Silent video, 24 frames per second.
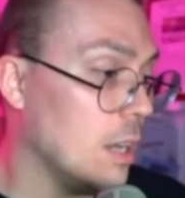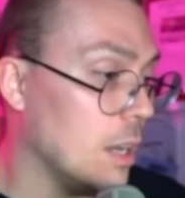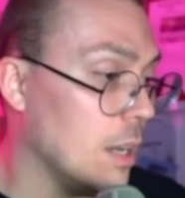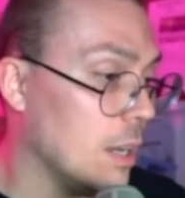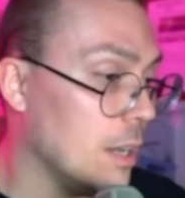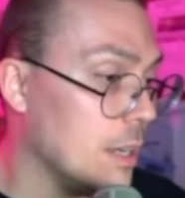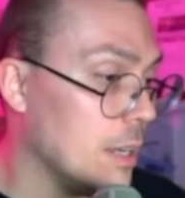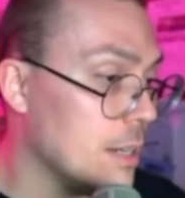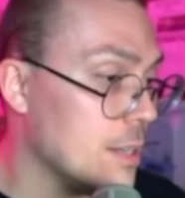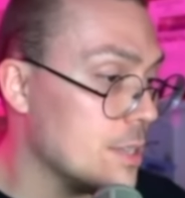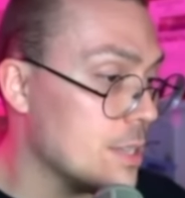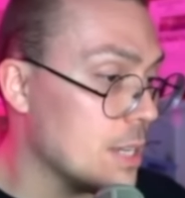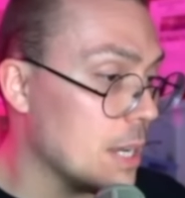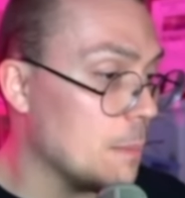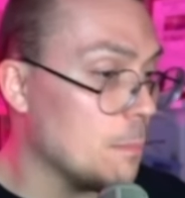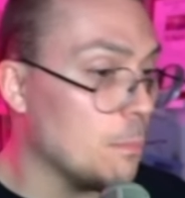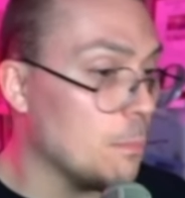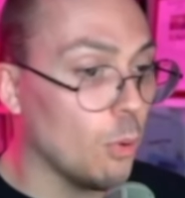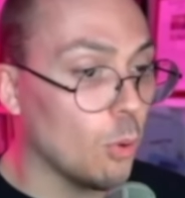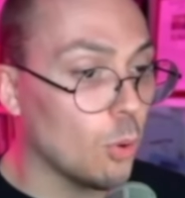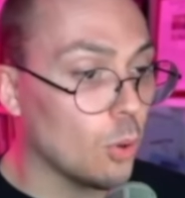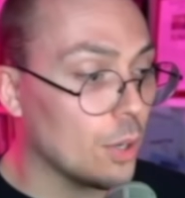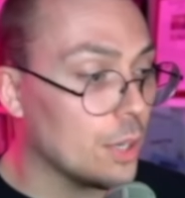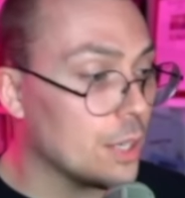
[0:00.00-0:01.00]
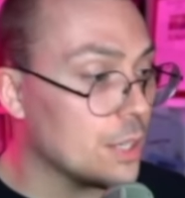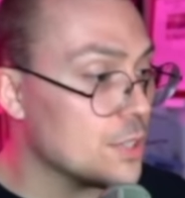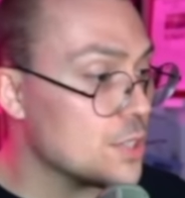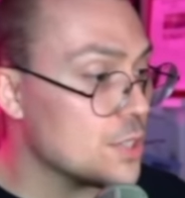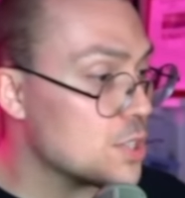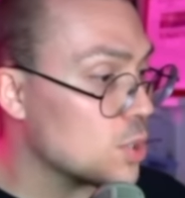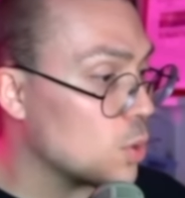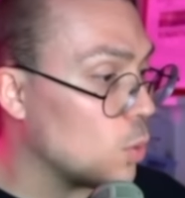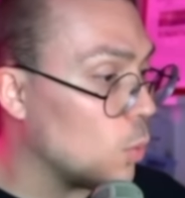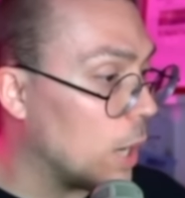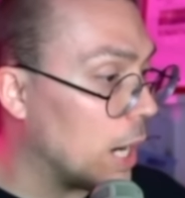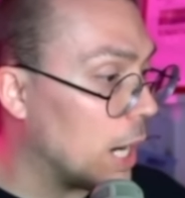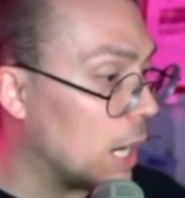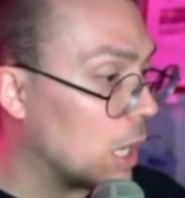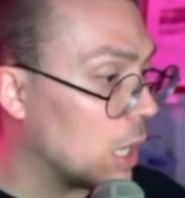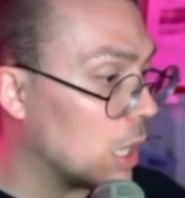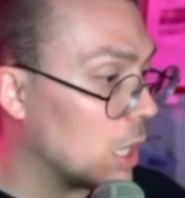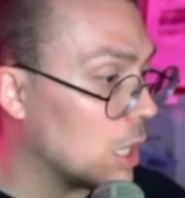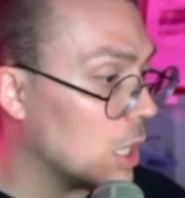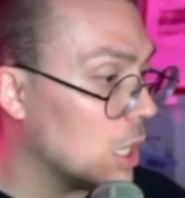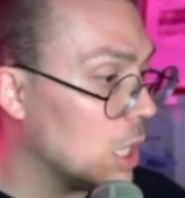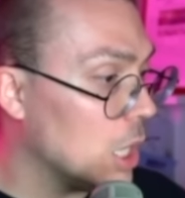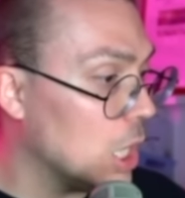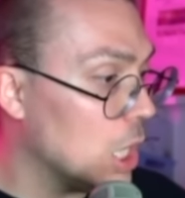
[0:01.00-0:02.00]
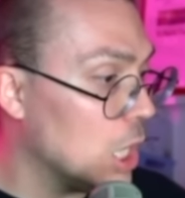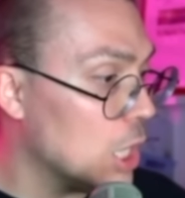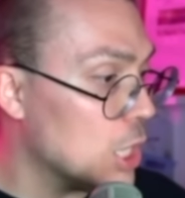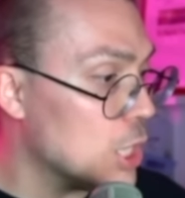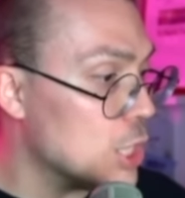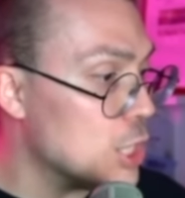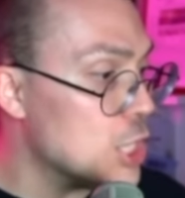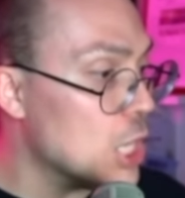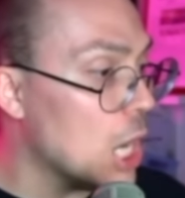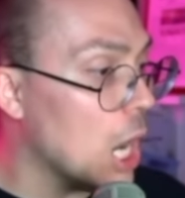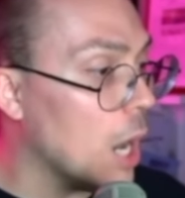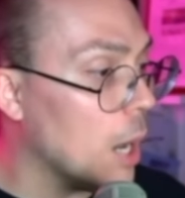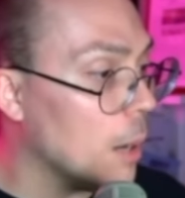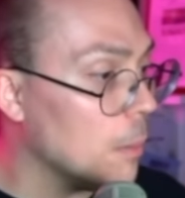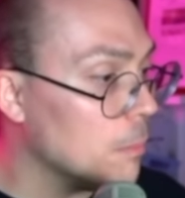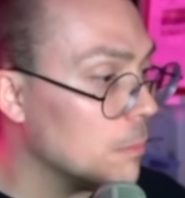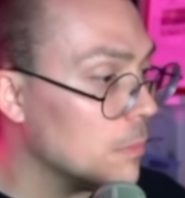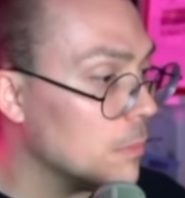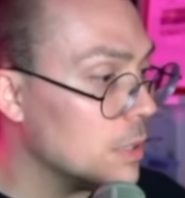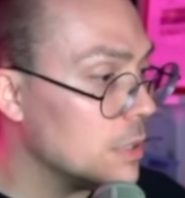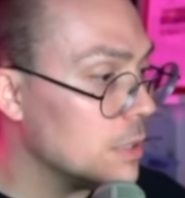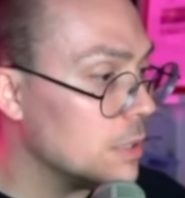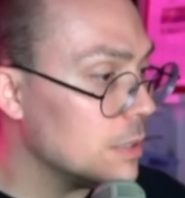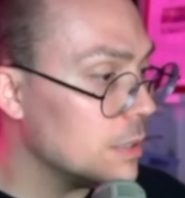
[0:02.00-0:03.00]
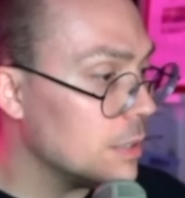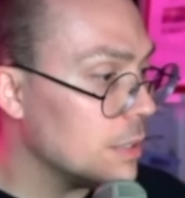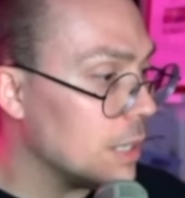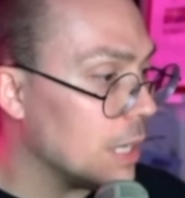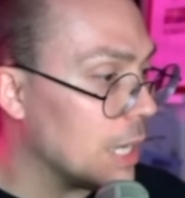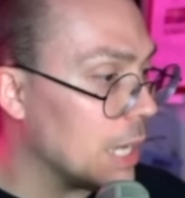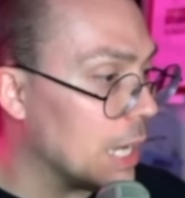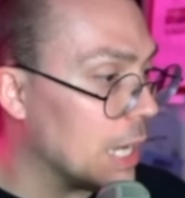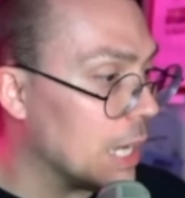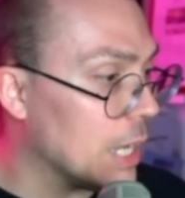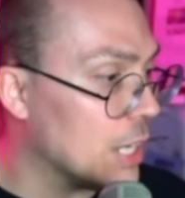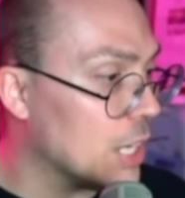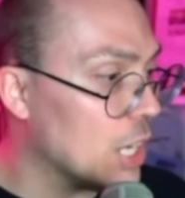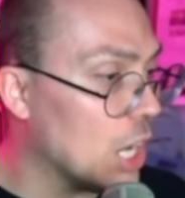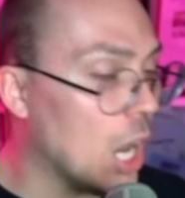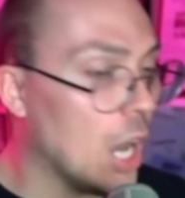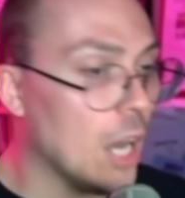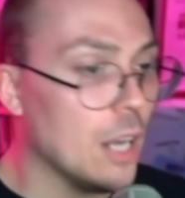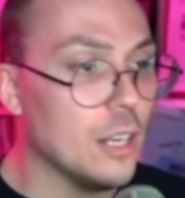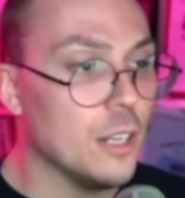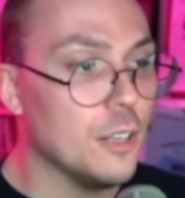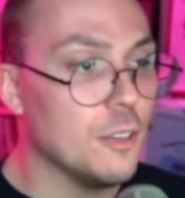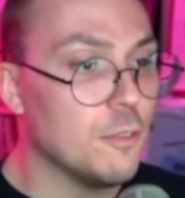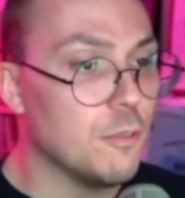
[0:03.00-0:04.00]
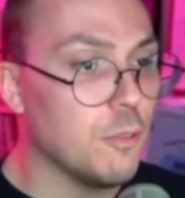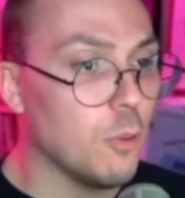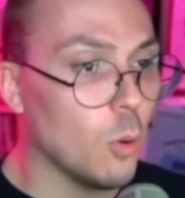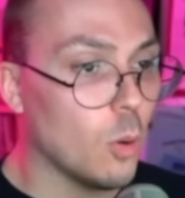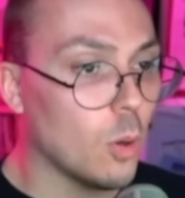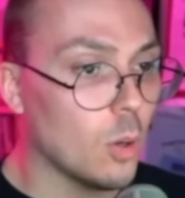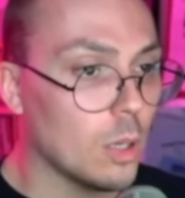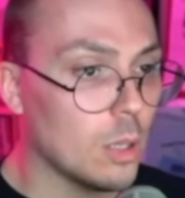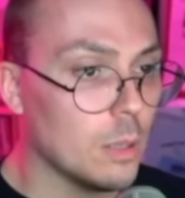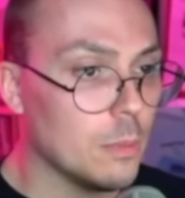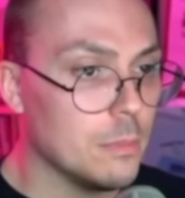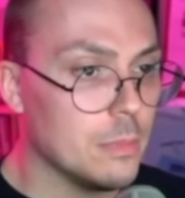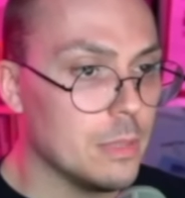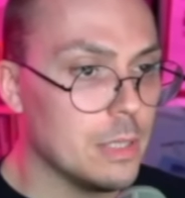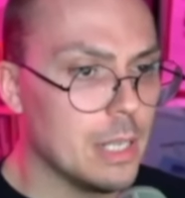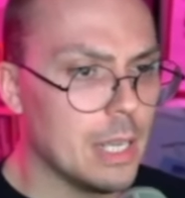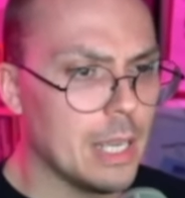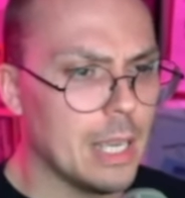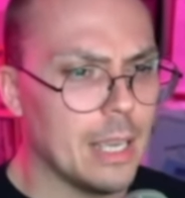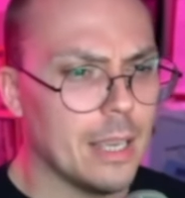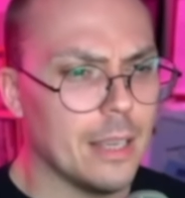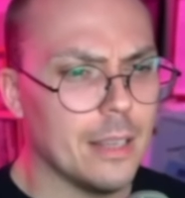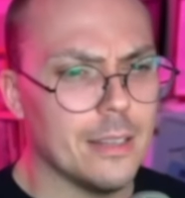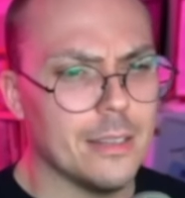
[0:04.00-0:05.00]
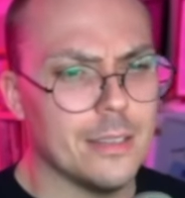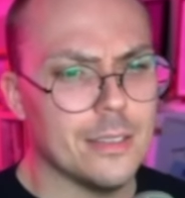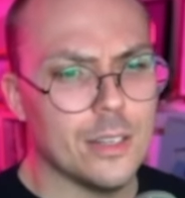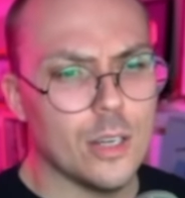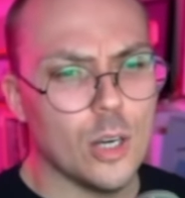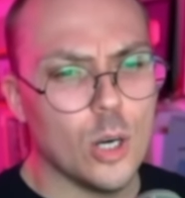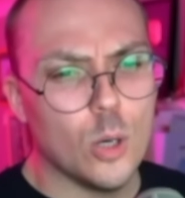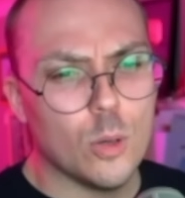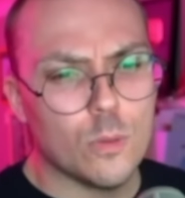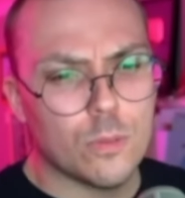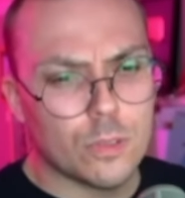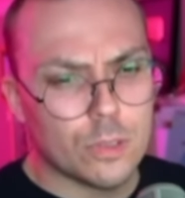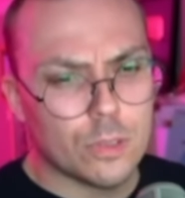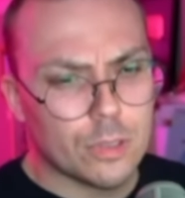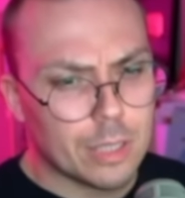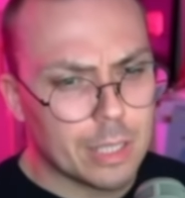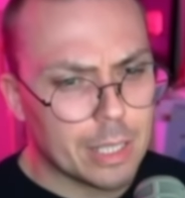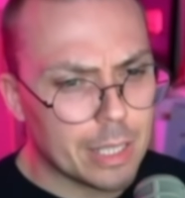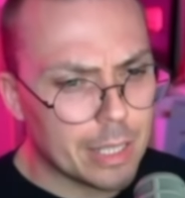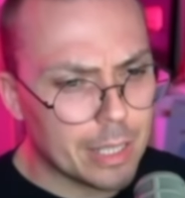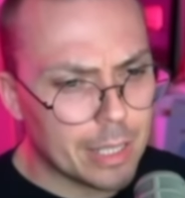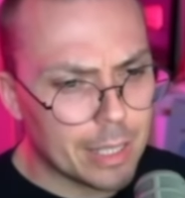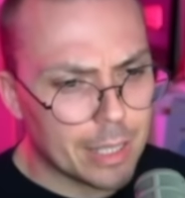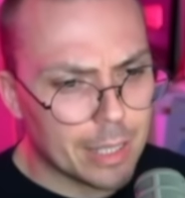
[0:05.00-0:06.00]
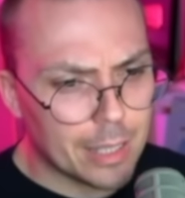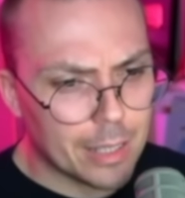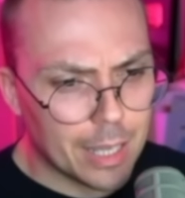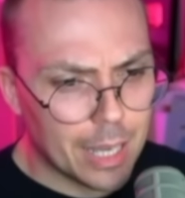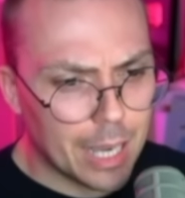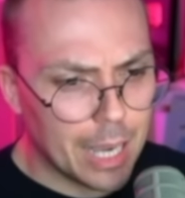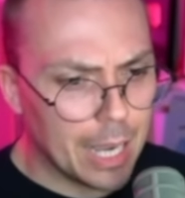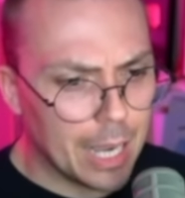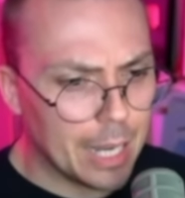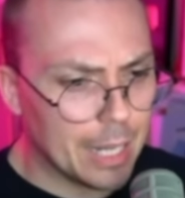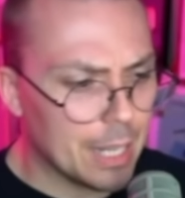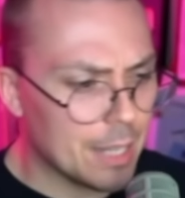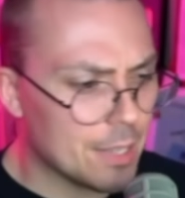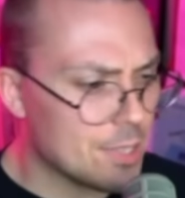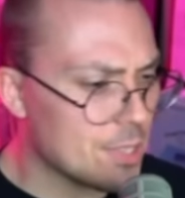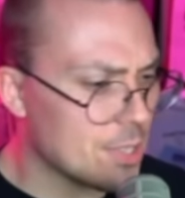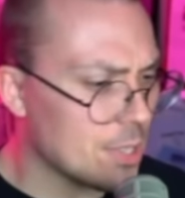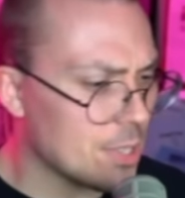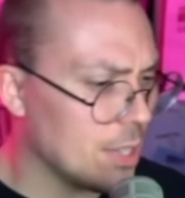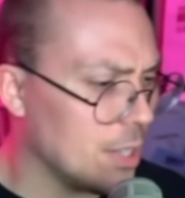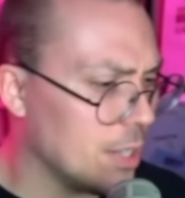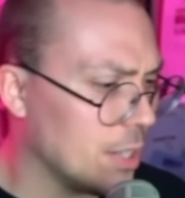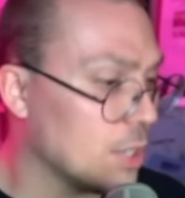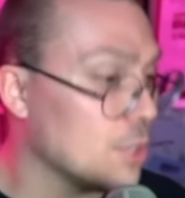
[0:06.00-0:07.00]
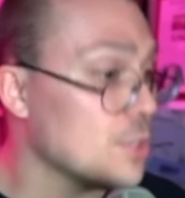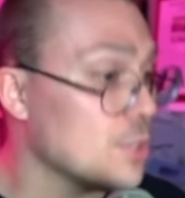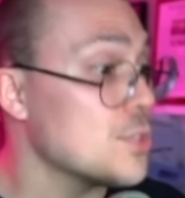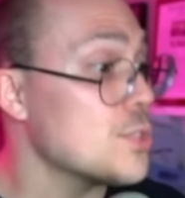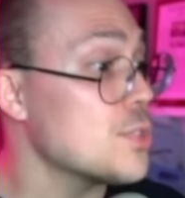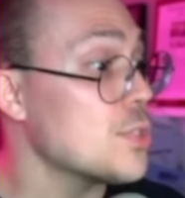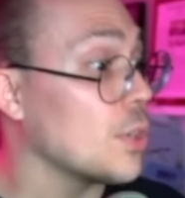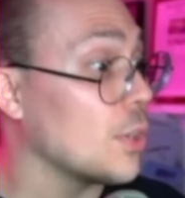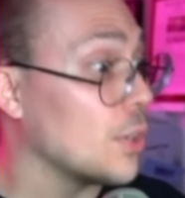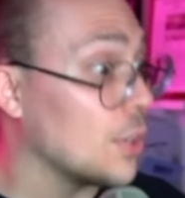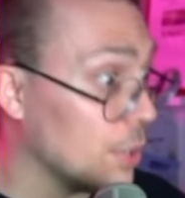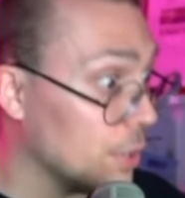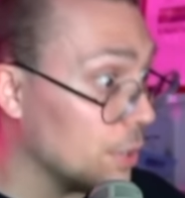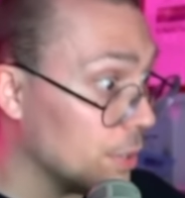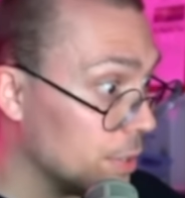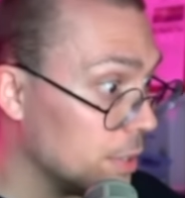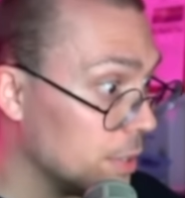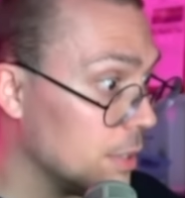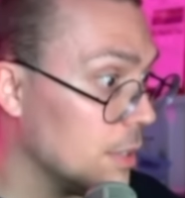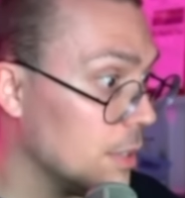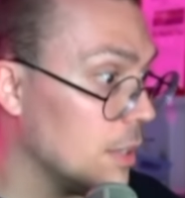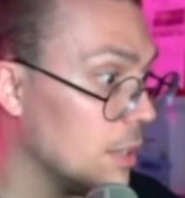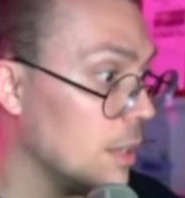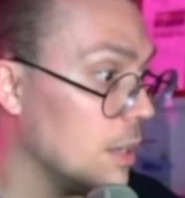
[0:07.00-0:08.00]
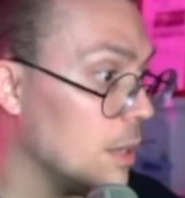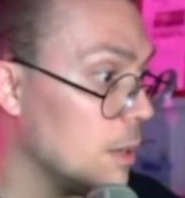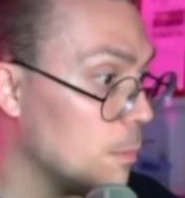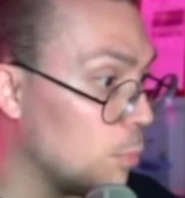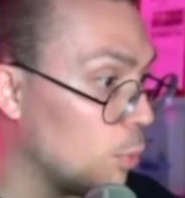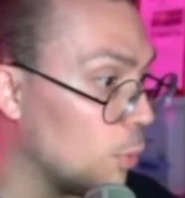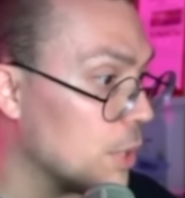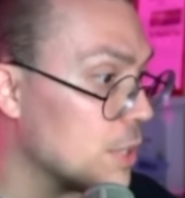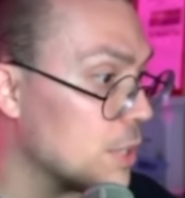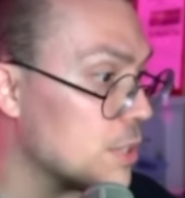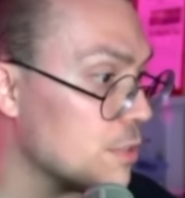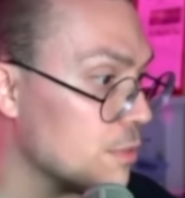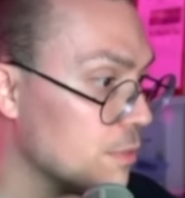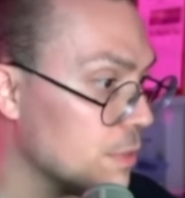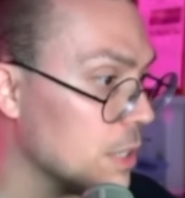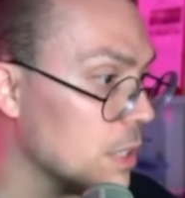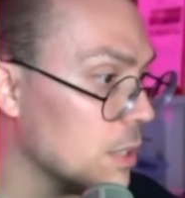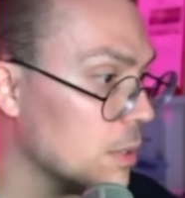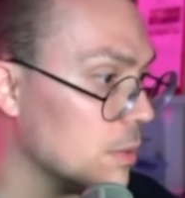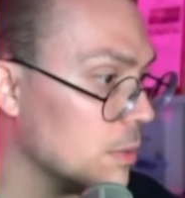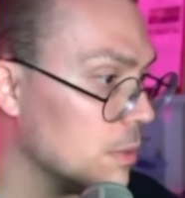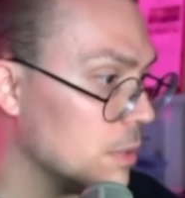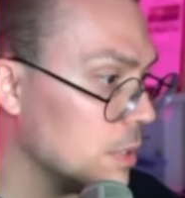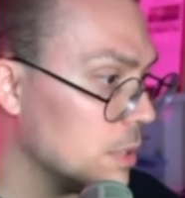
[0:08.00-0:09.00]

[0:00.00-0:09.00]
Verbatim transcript: It is a boring, square, dumb, and uninformed and overly, I guess, concerned point of view.